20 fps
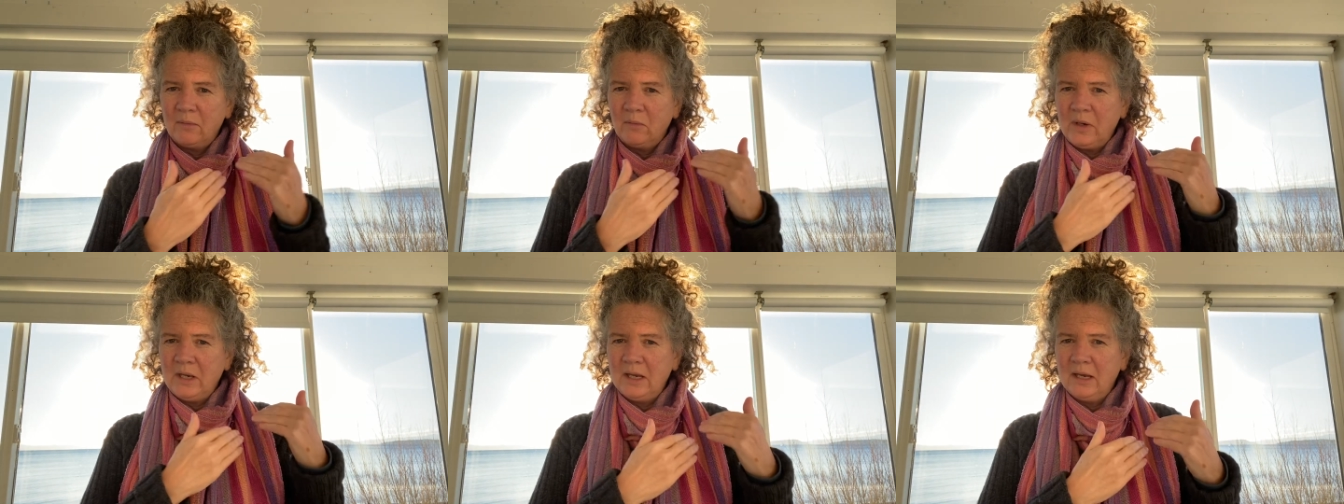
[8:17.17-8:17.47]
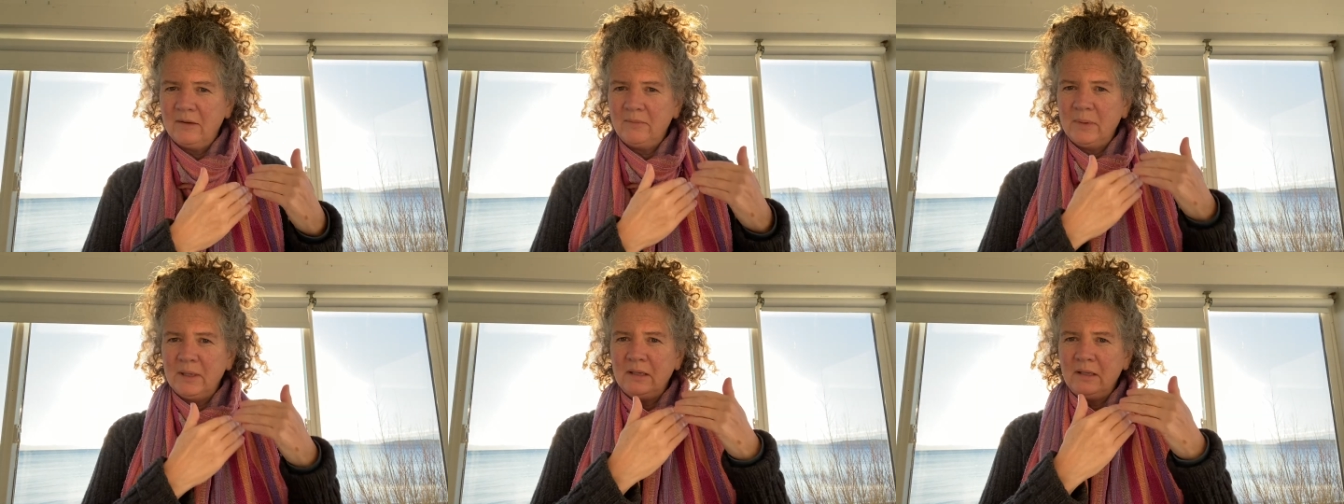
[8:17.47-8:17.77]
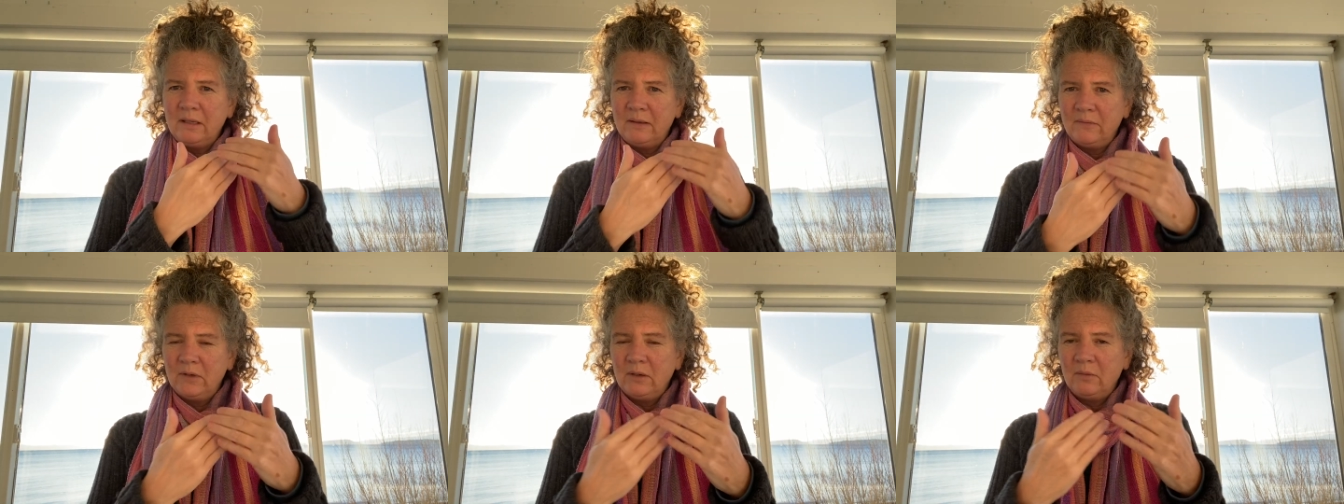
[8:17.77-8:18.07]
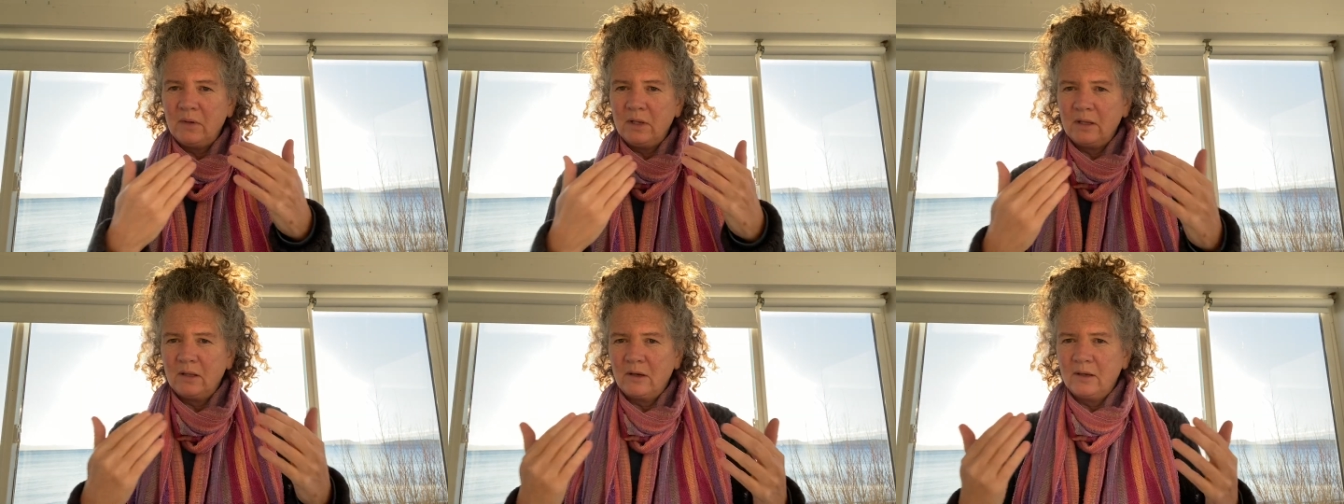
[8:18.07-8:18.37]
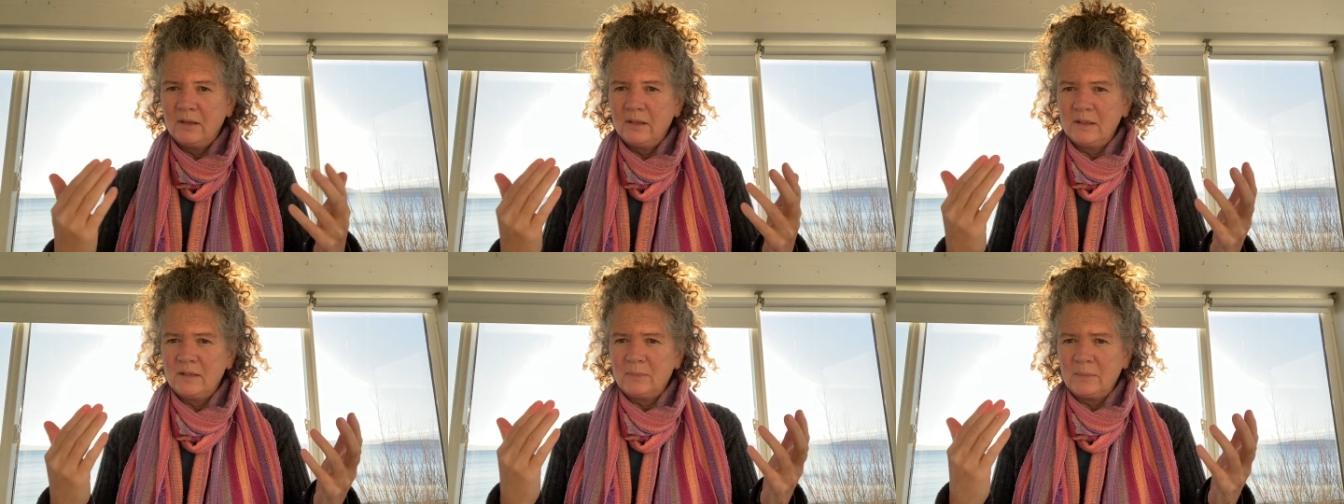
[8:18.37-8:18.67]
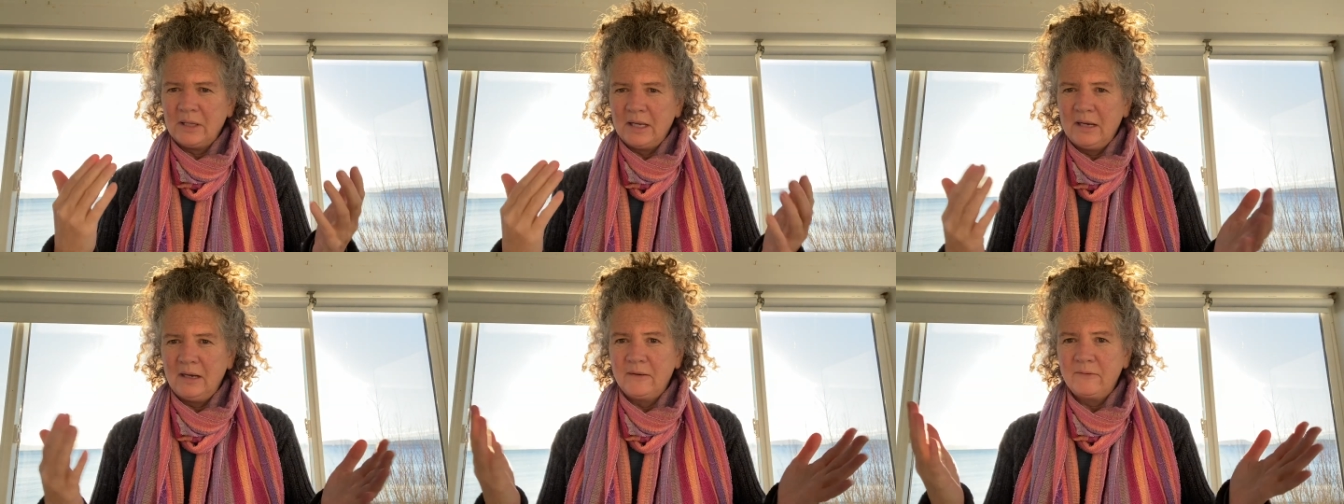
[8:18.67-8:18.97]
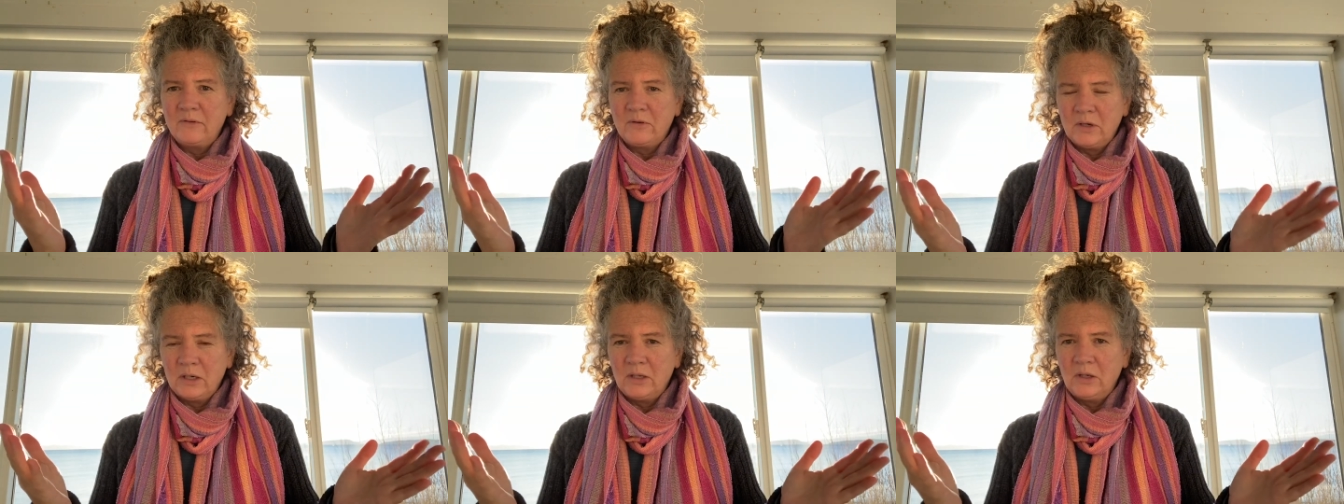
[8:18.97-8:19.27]
we have been living with on this planet
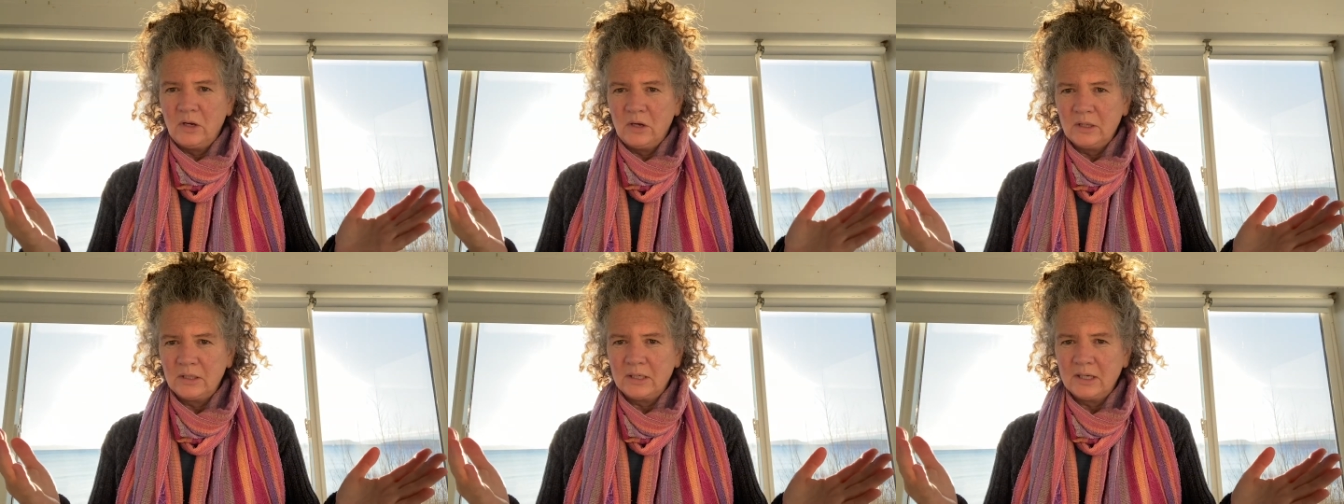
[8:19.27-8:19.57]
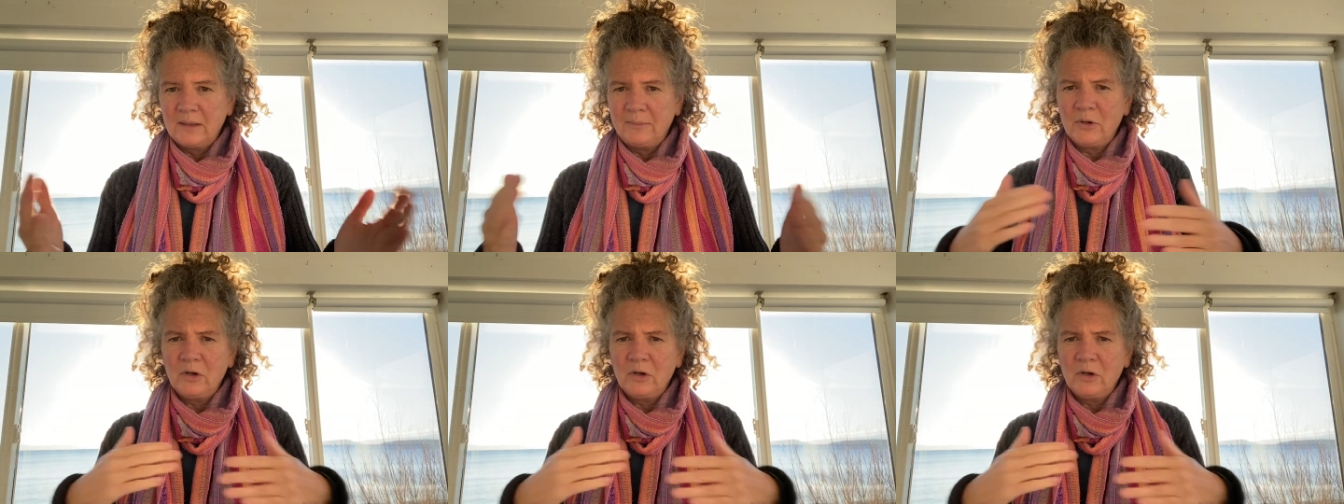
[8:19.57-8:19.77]
for a long time.